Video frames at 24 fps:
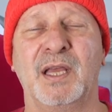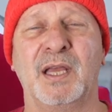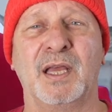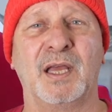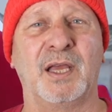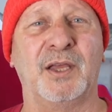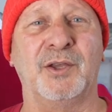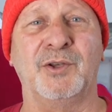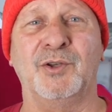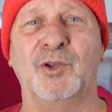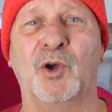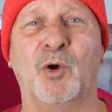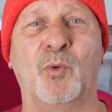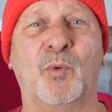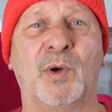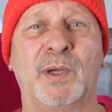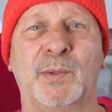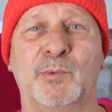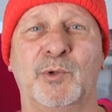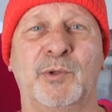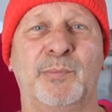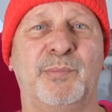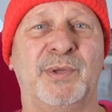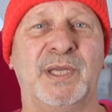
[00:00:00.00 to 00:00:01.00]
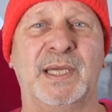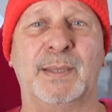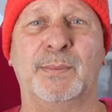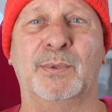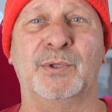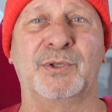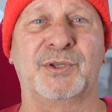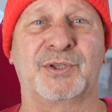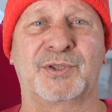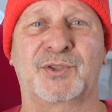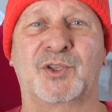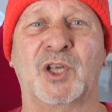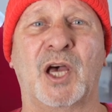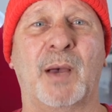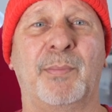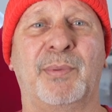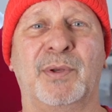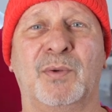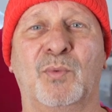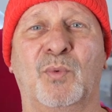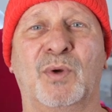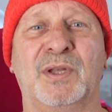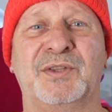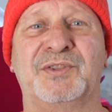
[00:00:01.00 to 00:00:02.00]
and no one would be able to stop it
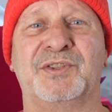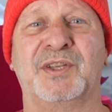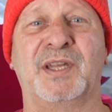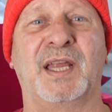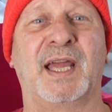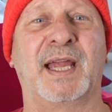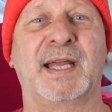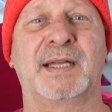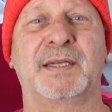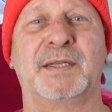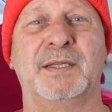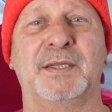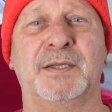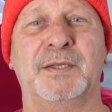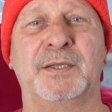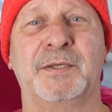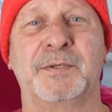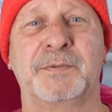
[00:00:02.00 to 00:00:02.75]
once enacted.